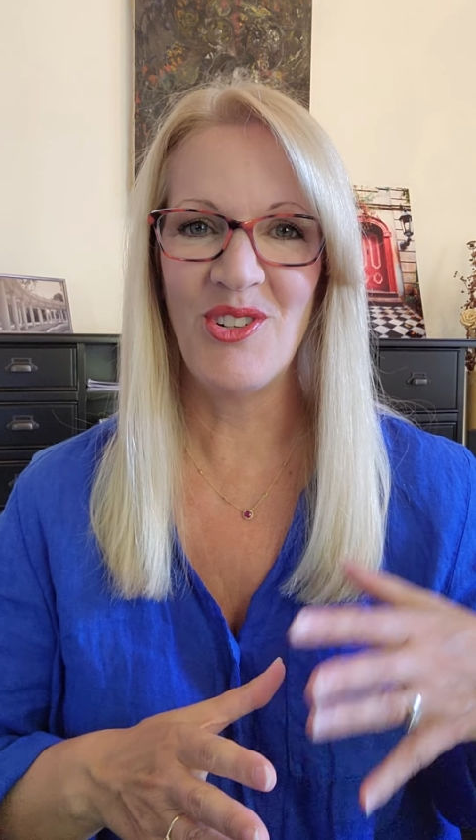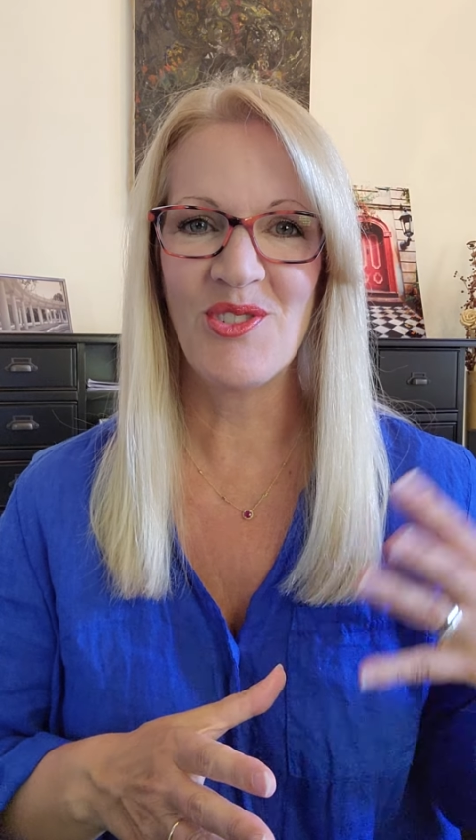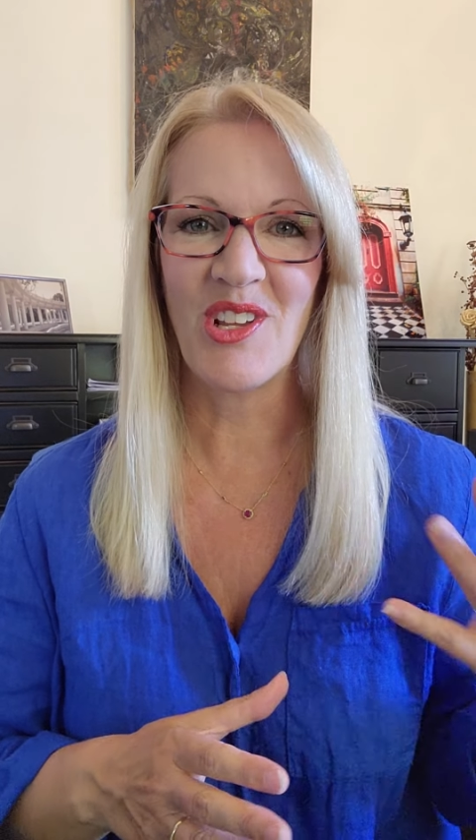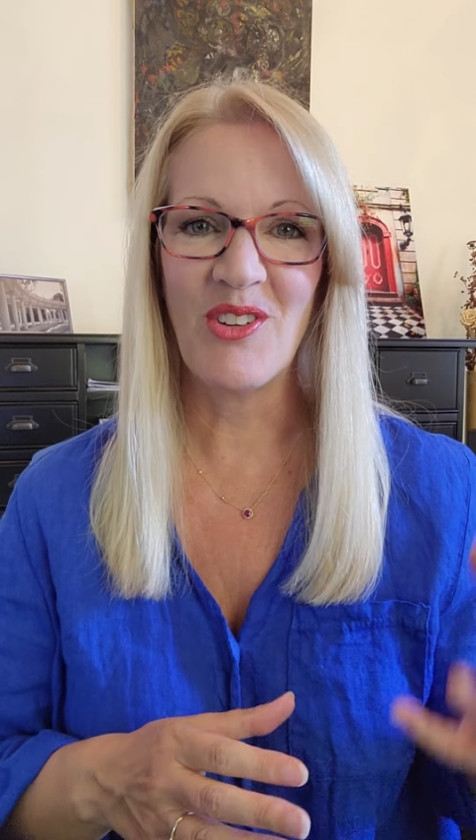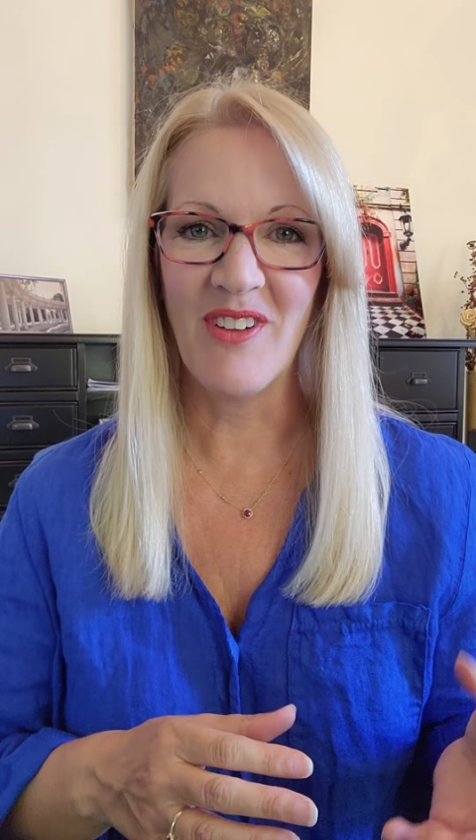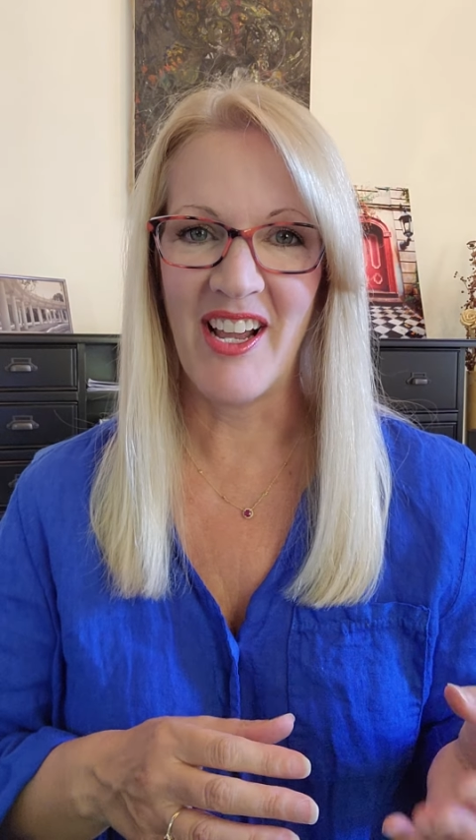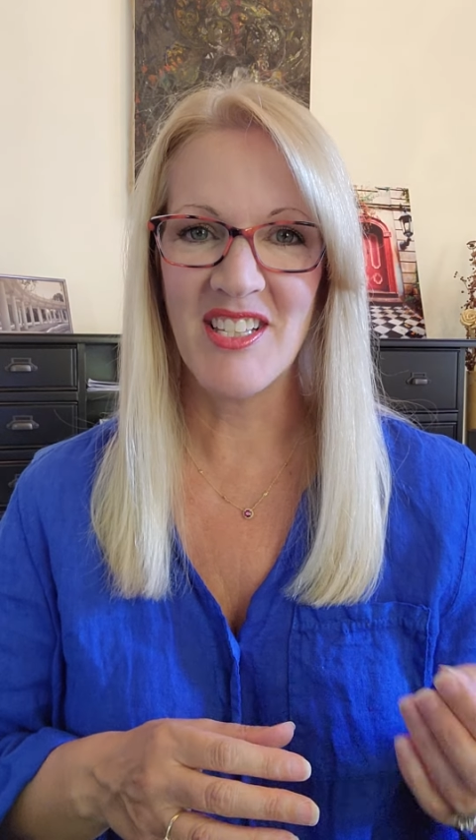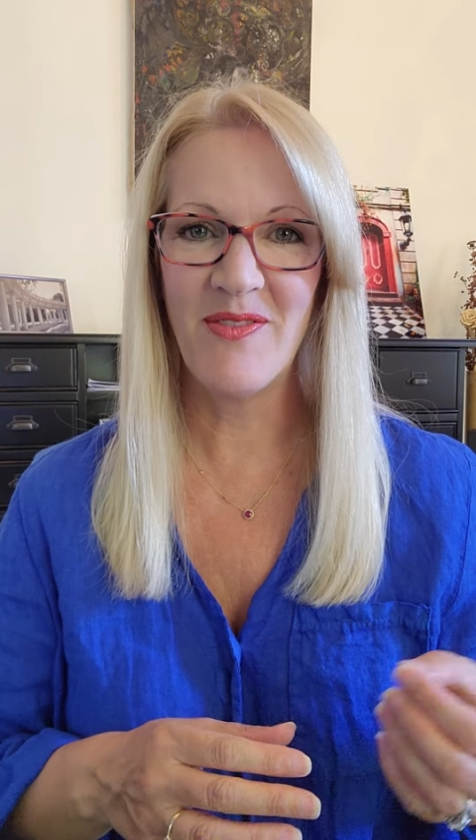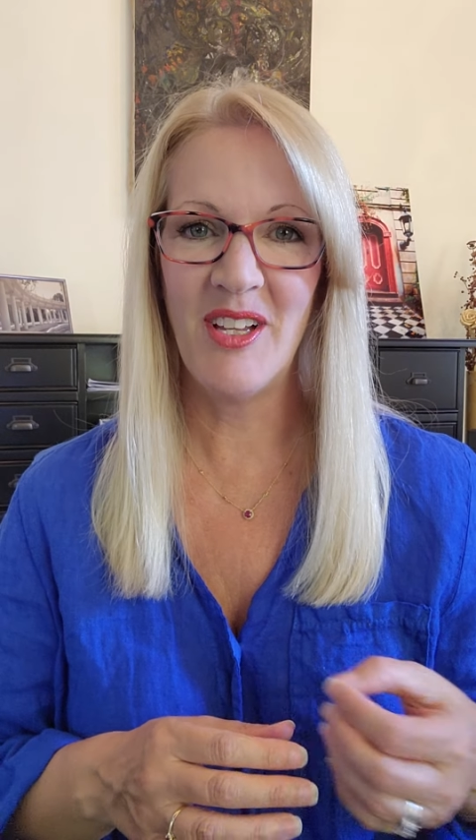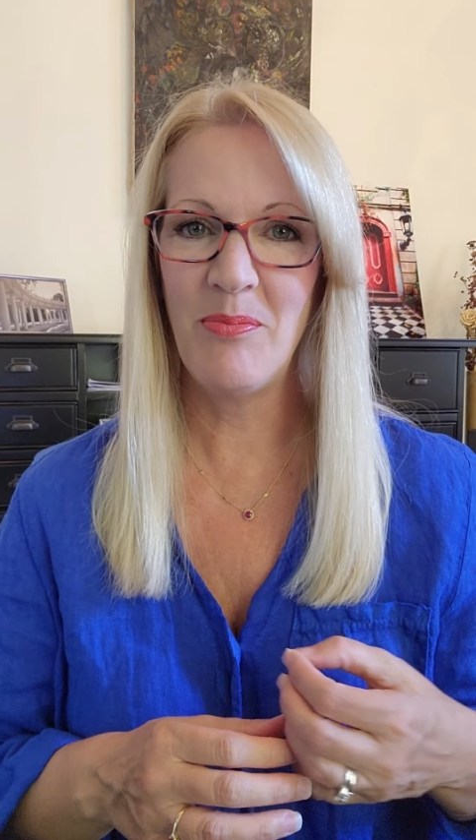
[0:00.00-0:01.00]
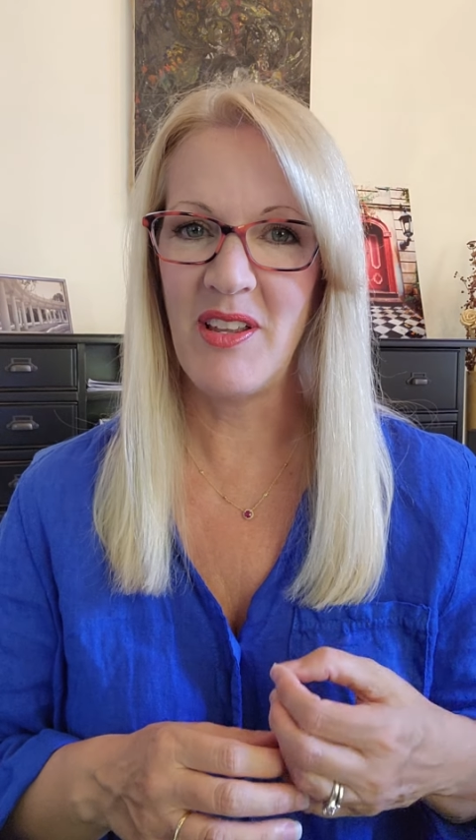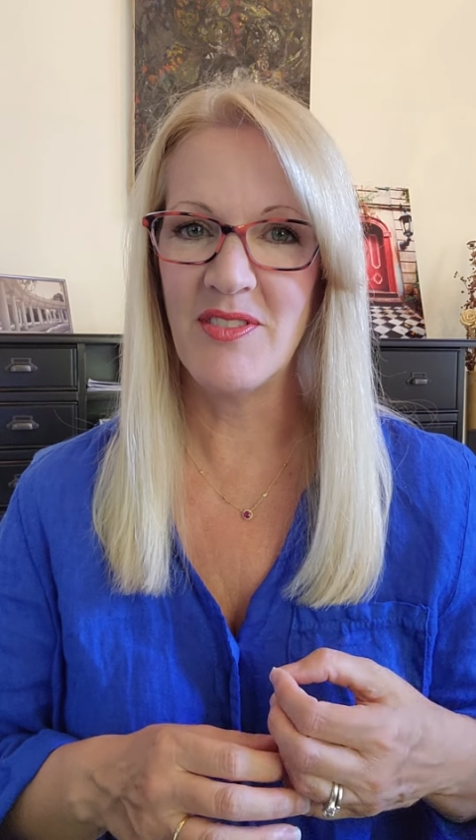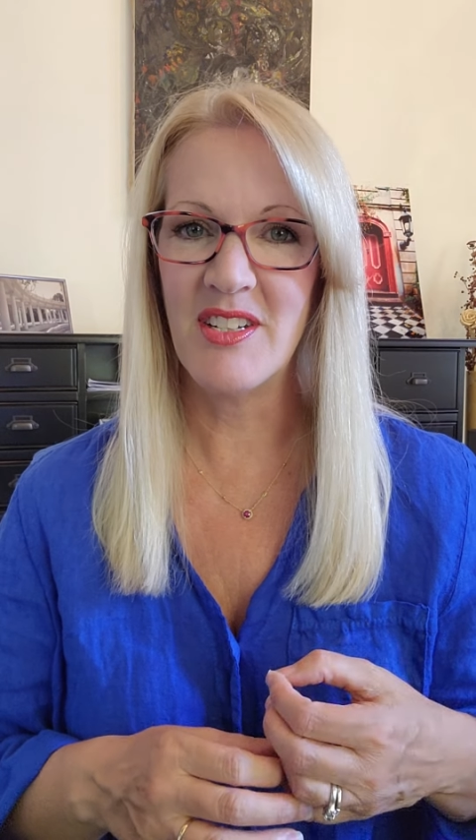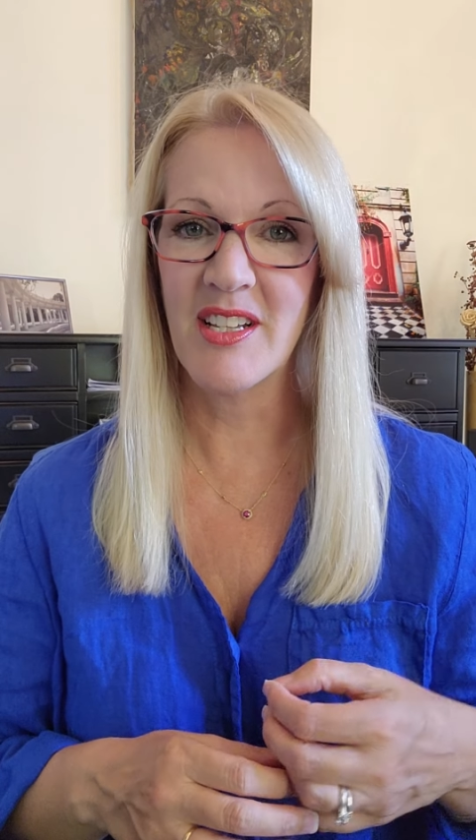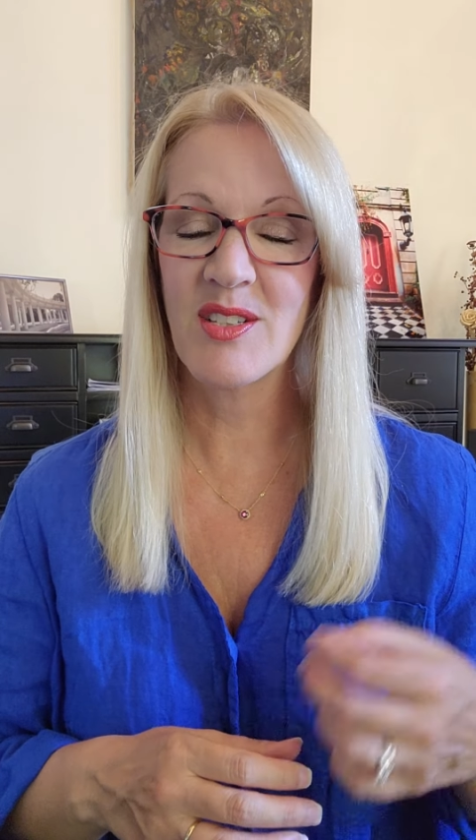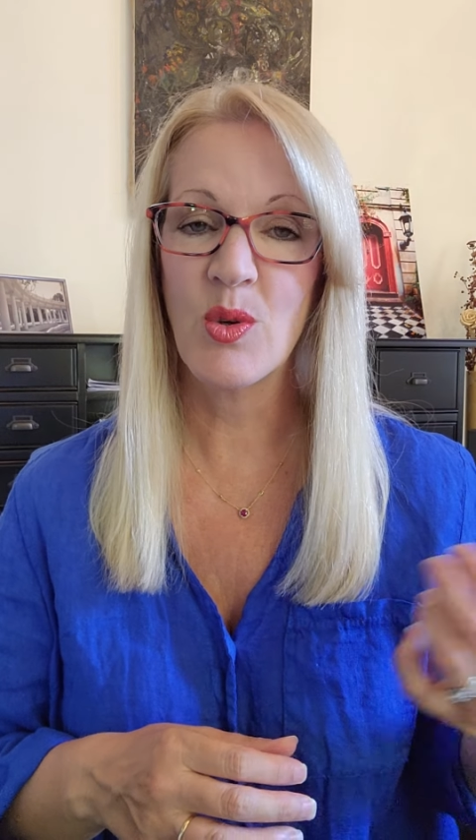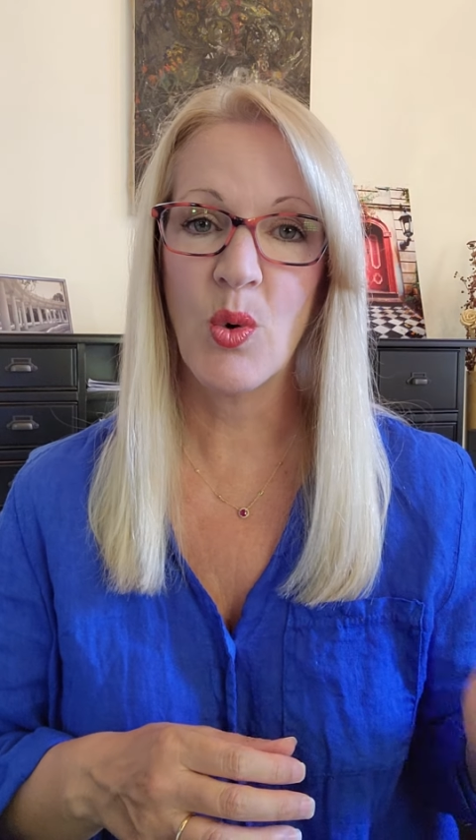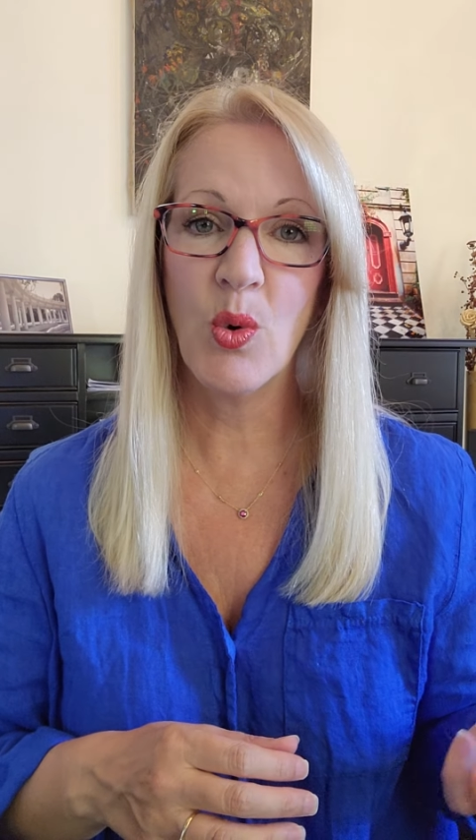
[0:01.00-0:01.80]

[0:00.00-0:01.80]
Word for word: usually grass-fed beef sticks,